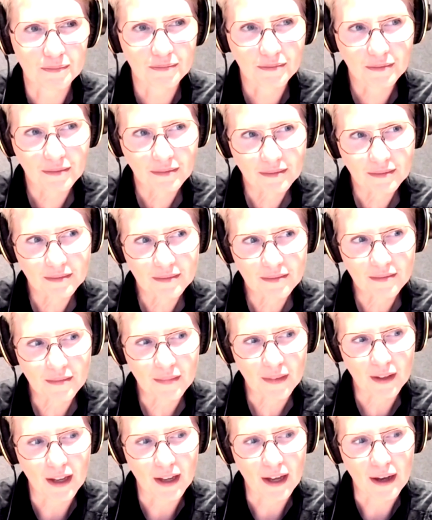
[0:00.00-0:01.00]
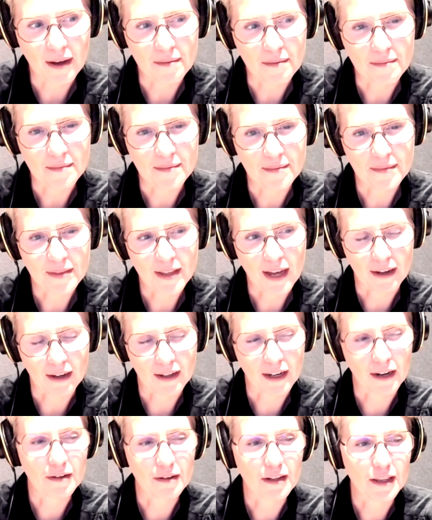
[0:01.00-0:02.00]
got
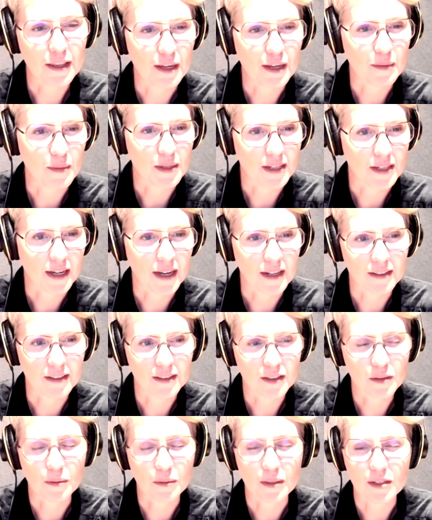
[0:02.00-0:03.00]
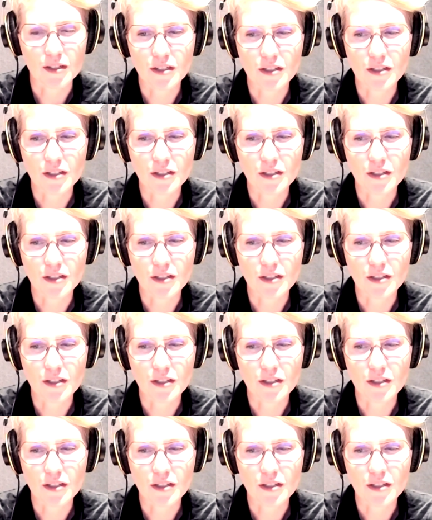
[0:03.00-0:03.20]
our current theme is ardent,